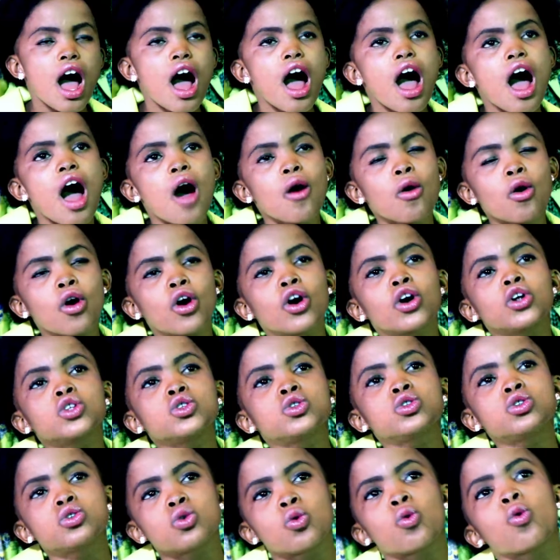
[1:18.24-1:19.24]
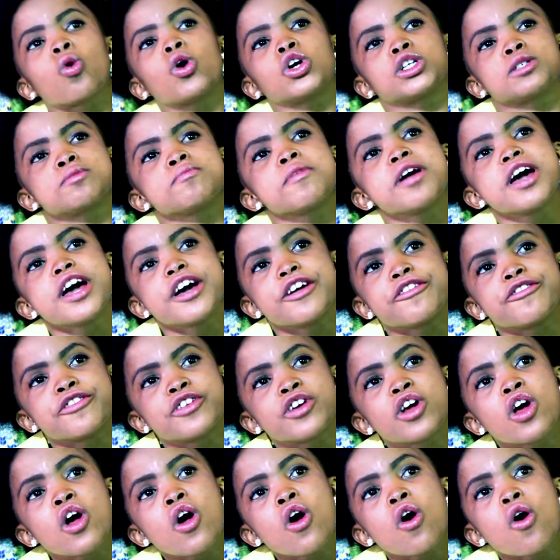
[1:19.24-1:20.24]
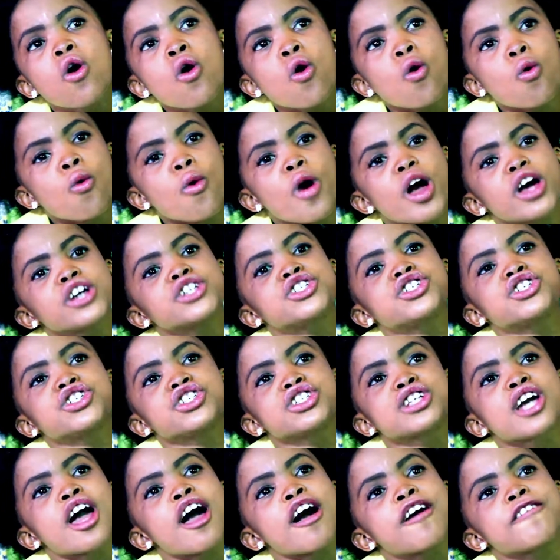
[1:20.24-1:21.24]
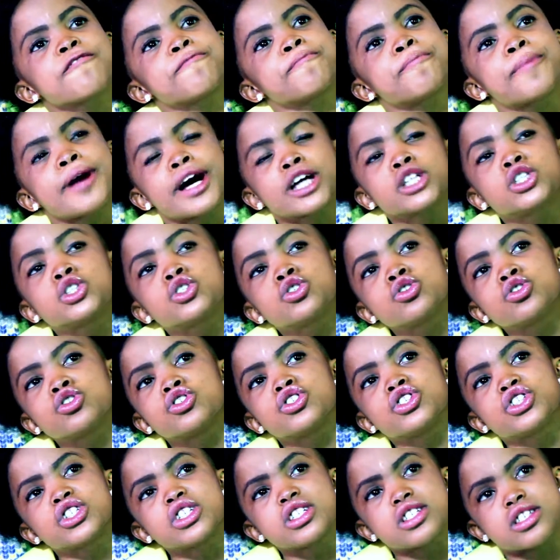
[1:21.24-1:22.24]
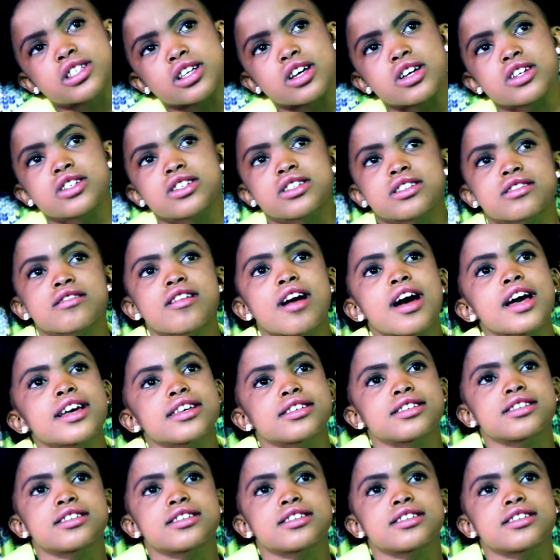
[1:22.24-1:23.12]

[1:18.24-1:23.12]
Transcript: How old was Mary when she gave birth to Jesus Christ?